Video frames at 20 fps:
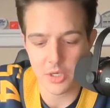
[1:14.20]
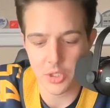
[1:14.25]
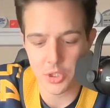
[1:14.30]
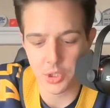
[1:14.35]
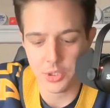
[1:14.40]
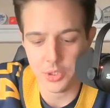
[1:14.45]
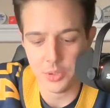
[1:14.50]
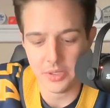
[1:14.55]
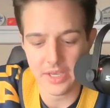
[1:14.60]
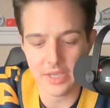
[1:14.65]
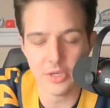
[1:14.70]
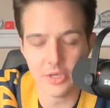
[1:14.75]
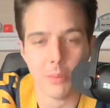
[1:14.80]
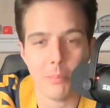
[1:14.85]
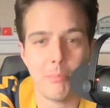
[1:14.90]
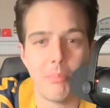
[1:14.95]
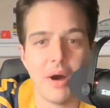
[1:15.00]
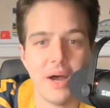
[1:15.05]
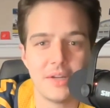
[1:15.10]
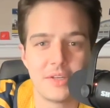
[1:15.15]
sure you get your
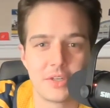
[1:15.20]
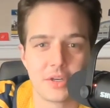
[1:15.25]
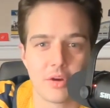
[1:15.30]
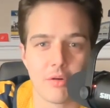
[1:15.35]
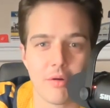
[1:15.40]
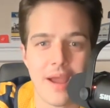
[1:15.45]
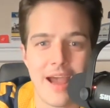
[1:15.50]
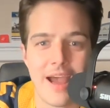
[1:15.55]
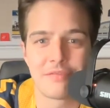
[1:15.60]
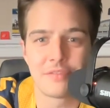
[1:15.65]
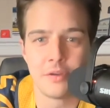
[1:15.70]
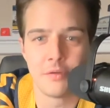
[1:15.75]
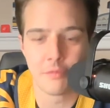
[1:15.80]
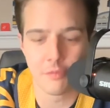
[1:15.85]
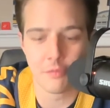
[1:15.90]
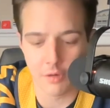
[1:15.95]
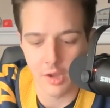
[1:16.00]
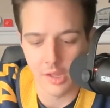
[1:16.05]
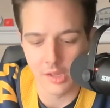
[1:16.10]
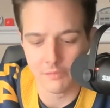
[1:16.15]
butt to Grafton
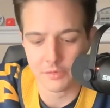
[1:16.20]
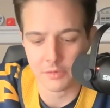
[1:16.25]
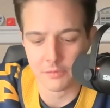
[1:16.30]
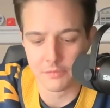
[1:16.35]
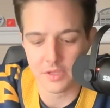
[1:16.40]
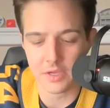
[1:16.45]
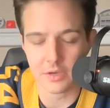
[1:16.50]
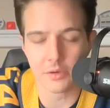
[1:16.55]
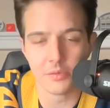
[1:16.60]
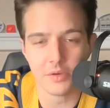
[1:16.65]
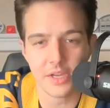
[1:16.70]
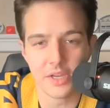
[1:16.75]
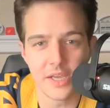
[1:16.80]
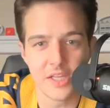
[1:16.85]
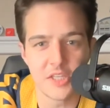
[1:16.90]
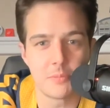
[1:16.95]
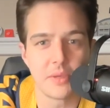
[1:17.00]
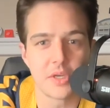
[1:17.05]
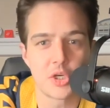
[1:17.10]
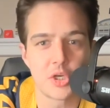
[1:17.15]
for all of your vehicle
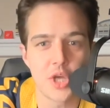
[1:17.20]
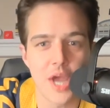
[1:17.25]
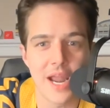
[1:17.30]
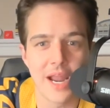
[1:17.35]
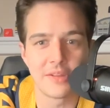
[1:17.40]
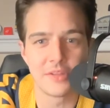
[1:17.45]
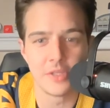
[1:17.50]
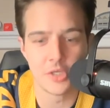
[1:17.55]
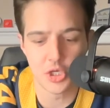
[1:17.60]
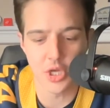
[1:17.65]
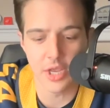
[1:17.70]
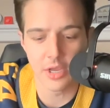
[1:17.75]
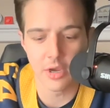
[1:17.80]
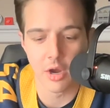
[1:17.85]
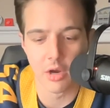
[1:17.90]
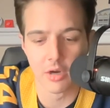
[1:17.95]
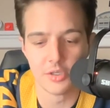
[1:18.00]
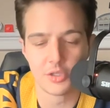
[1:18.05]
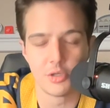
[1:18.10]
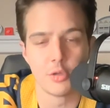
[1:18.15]
needs. Big shout out to
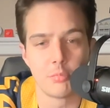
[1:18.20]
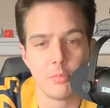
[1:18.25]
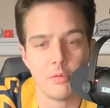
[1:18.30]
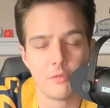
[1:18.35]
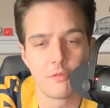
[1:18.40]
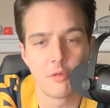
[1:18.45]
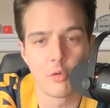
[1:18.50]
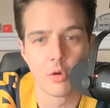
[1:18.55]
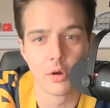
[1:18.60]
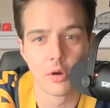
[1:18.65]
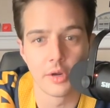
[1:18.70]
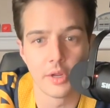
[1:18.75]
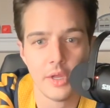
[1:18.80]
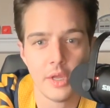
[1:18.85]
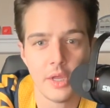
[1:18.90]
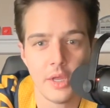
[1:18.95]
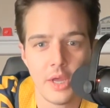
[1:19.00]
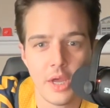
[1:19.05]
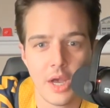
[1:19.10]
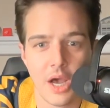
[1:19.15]
JR and Toothman Ford
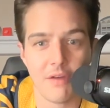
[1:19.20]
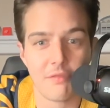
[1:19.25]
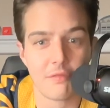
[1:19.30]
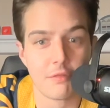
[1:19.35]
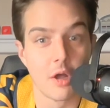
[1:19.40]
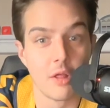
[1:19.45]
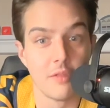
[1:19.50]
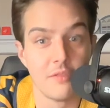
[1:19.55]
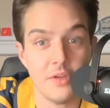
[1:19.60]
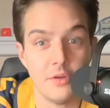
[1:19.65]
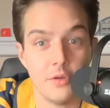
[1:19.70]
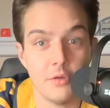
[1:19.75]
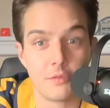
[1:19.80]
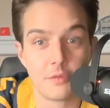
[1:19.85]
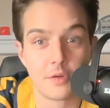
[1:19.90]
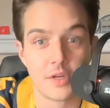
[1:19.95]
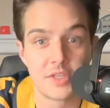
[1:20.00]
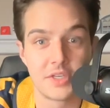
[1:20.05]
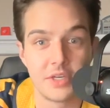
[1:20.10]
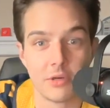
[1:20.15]
for all they do
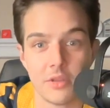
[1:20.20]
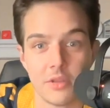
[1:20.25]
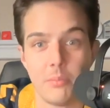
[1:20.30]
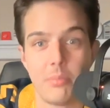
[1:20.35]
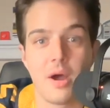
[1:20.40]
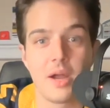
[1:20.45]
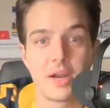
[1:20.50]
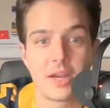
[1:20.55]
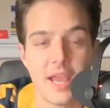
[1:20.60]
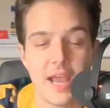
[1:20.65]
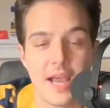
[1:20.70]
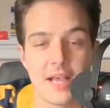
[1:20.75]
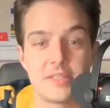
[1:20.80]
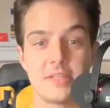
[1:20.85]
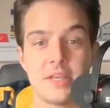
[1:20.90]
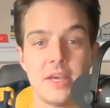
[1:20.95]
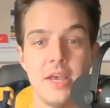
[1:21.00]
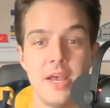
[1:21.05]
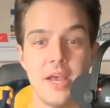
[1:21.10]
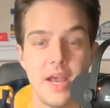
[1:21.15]
for us here on the podcast,
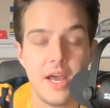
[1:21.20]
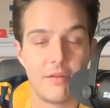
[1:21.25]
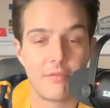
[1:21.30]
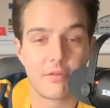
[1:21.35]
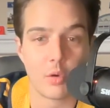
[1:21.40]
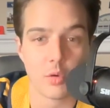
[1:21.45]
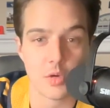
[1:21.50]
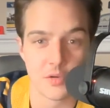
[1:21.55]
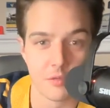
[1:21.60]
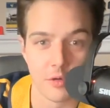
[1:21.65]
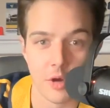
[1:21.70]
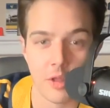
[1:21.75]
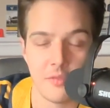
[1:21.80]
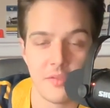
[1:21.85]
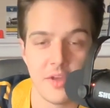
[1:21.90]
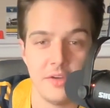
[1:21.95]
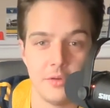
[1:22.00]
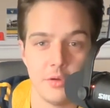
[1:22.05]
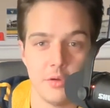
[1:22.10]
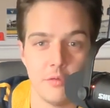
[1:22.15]
and of course for all
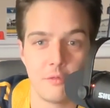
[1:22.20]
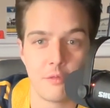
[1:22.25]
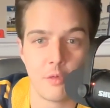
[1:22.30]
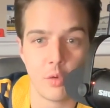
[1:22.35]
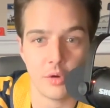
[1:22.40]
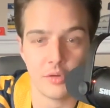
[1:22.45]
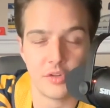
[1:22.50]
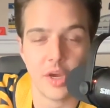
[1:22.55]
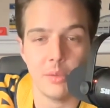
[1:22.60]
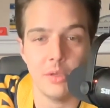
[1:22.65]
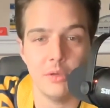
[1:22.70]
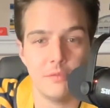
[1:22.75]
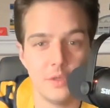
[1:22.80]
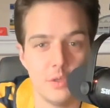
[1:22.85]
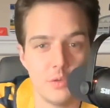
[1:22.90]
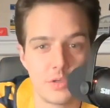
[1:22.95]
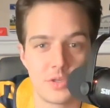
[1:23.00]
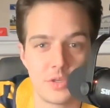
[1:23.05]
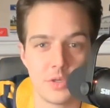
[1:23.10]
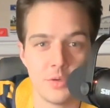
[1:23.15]
they do for
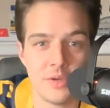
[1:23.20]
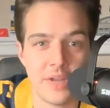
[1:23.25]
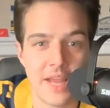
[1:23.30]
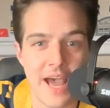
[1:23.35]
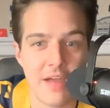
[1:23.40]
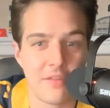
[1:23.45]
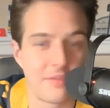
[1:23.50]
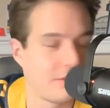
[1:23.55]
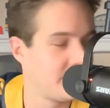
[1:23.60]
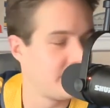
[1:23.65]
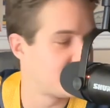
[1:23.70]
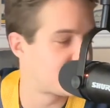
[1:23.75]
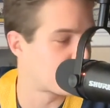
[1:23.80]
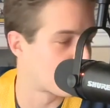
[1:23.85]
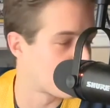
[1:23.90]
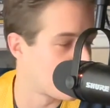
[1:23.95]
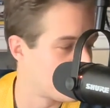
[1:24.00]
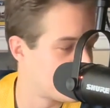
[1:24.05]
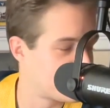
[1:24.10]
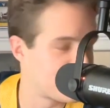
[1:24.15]
WVU student athletes.
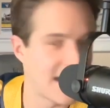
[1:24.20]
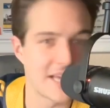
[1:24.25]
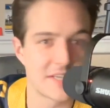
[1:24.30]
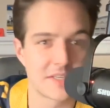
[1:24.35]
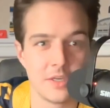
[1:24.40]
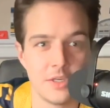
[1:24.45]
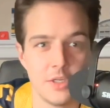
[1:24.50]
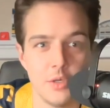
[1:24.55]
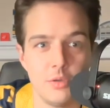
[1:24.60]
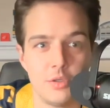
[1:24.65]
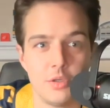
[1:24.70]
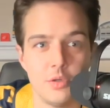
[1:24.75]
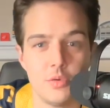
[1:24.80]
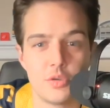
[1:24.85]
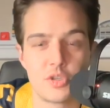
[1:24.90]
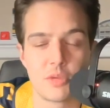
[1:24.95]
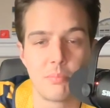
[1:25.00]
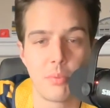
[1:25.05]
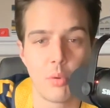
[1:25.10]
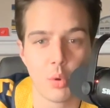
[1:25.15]
We're always asking you to
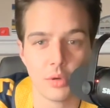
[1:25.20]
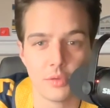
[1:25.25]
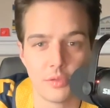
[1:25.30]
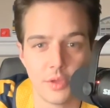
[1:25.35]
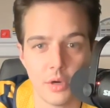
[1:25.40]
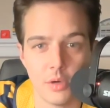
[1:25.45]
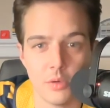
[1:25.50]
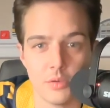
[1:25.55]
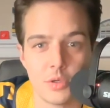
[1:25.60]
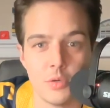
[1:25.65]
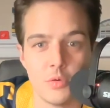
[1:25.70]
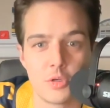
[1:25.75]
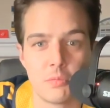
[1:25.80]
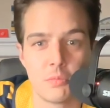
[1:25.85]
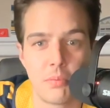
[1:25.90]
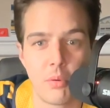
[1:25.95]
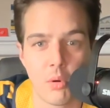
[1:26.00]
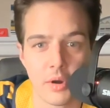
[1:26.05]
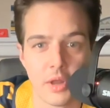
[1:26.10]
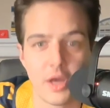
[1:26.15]
support those who
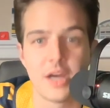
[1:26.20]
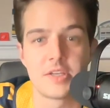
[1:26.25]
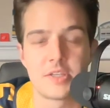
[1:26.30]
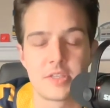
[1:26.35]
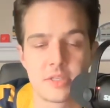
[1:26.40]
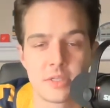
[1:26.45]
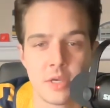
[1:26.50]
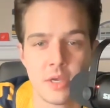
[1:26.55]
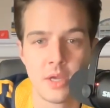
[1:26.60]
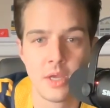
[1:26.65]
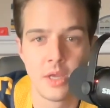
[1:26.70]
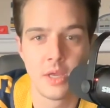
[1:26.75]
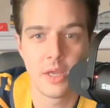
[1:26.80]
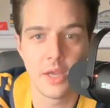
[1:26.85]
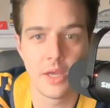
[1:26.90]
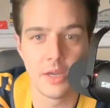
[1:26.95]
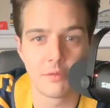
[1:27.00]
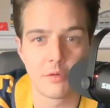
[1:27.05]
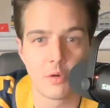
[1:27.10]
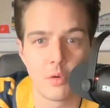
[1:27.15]
support us,
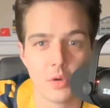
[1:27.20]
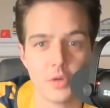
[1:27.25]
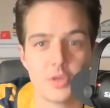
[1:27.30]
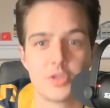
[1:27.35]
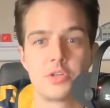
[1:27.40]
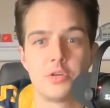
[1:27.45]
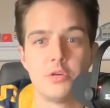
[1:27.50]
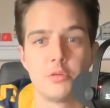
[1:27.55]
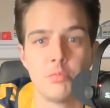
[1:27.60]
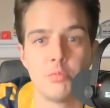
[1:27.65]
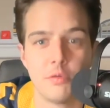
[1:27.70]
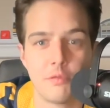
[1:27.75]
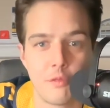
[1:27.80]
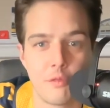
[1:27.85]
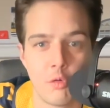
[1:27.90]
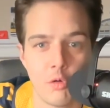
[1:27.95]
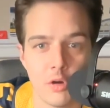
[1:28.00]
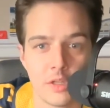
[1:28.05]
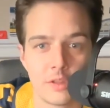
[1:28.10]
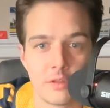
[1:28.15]
and of course Toothman
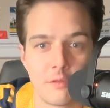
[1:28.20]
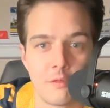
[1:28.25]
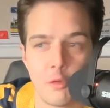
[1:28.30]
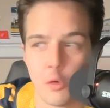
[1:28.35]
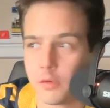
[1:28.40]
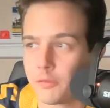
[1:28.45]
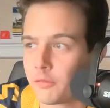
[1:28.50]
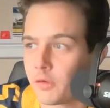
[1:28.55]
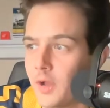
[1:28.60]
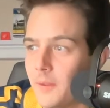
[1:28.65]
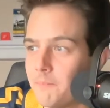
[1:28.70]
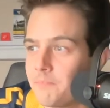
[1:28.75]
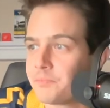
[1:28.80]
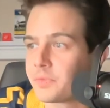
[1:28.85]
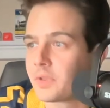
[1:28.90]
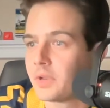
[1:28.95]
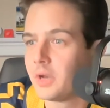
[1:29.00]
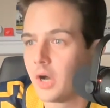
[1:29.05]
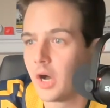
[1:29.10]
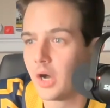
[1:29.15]
Ford at the forefront
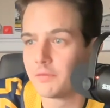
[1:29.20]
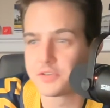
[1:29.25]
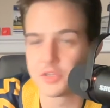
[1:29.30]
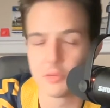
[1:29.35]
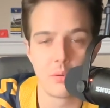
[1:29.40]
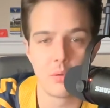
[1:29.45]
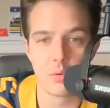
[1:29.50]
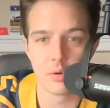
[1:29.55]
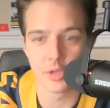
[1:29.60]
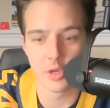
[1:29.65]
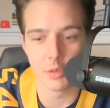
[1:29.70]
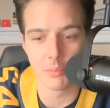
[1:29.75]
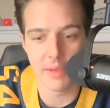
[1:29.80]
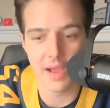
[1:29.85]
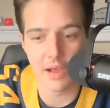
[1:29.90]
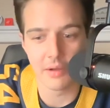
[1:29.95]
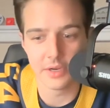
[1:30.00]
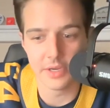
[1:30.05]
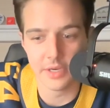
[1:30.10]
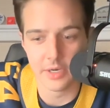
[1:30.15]
of supporting your
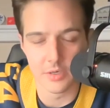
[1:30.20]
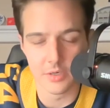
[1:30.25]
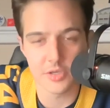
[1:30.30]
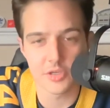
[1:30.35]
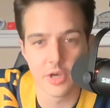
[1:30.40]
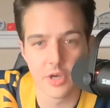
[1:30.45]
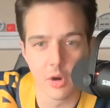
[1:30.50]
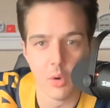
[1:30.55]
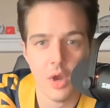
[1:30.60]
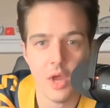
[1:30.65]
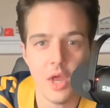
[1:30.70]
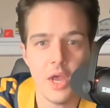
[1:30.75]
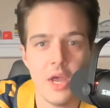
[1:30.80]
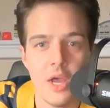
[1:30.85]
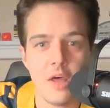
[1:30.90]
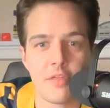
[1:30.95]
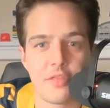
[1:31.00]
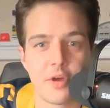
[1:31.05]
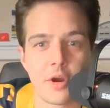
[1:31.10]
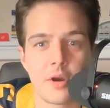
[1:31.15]
Mountaineers. So
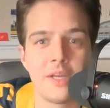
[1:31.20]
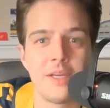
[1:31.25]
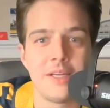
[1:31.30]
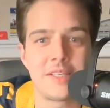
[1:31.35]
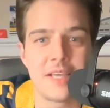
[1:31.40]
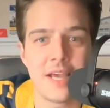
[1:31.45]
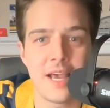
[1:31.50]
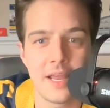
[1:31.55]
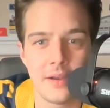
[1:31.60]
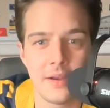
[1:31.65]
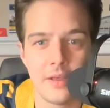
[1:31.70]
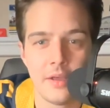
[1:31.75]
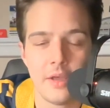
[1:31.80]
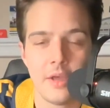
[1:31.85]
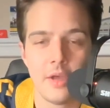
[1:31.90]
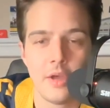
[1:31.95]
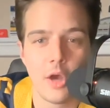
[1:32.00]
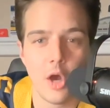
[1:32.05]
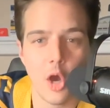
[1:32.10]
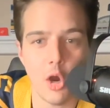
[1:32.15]
30-10
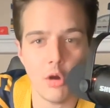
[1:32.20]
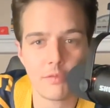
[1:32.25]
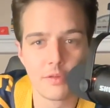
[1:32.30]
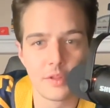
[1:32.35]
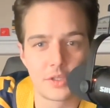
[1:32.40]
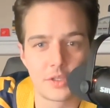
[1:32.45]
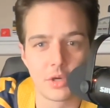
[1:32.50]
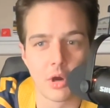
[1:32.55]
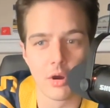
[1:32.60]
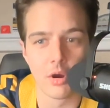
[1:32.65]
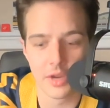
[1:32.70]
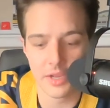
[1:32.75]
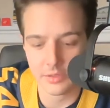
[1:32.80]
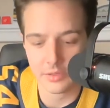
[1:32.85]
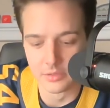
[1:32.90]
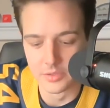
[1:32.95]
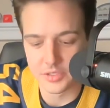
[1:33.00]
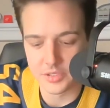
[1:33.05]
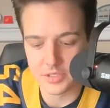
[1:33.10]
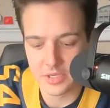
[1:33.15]
over the Tar
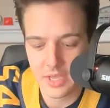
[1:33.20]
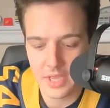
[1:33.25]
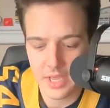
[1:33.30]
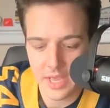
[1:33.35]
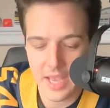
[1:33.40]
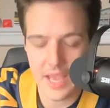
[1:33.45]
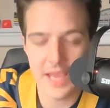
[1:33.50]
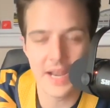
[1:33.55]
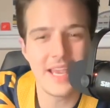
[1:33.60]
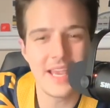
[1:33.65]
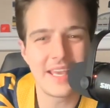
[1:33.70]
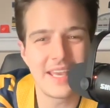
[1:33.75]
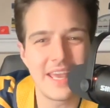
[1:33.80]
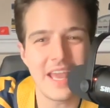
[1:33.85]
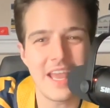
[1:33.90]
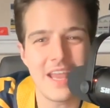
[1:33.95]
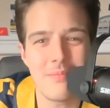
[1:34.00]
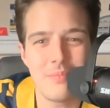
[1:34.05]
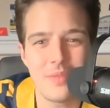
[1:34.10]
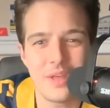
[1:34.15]
Heels in a
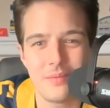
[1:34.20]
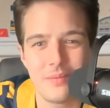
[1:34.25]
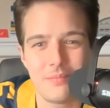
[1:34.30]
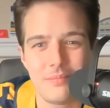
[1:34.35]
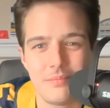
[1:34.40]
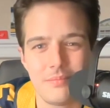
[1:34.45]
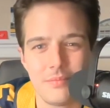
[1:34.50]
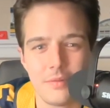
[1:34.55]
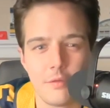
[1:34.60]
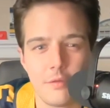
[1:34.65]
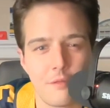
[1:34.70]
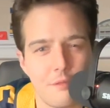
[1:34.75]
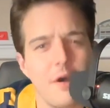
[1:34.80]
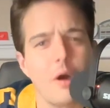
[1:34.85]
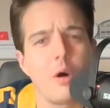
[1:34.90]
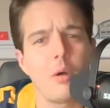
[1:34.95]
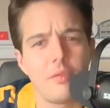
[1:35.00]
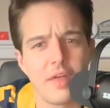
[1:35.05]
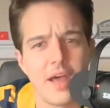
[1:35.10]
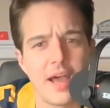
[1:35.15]
game that
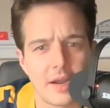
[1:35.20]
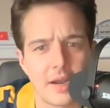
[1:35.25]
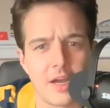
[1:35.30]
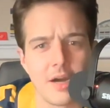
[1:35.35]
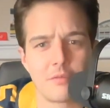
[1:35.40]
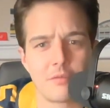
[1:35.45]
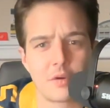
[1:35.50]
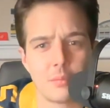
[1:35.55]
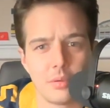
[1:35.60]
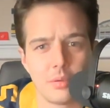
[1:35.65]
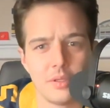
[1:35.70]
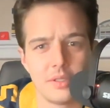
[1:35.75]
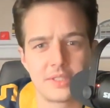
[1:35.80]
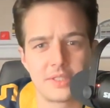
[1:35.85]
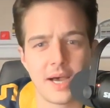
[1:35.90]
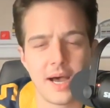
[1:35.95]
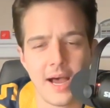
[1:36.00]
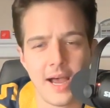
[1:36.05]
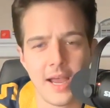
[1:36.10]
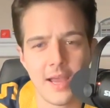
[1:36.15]
felt that comfortable at
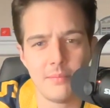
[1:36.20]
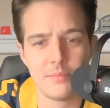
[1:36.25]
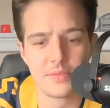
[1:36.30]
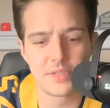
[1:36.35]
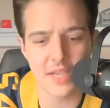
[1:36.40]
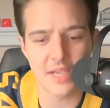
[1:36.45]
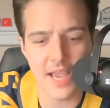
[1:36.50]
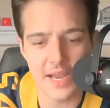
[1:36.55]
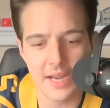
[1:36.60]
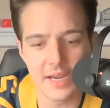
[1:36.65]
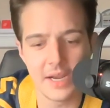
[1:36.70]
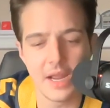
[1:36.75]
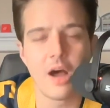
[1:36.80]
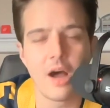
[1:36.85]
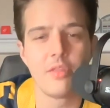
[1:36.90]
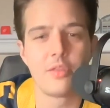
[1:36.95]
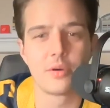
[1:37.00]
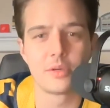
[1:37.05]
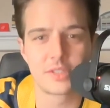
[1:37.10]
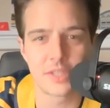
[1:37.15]
times, and at
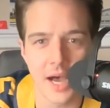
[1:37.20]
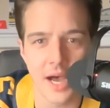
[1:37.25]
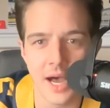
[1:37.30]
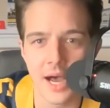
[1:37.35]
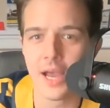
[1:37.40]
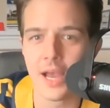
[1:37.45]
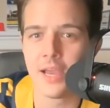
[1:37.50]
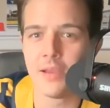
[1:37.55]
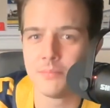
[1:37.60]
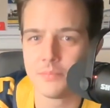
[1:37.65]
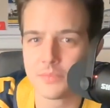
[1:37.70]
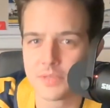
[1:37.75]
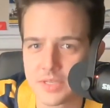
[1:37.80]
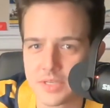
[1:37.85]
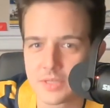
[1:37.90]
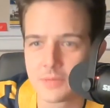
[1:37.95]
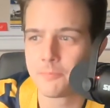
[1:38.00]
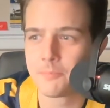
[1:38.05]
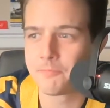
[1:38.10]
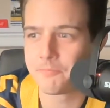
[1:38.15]
other times,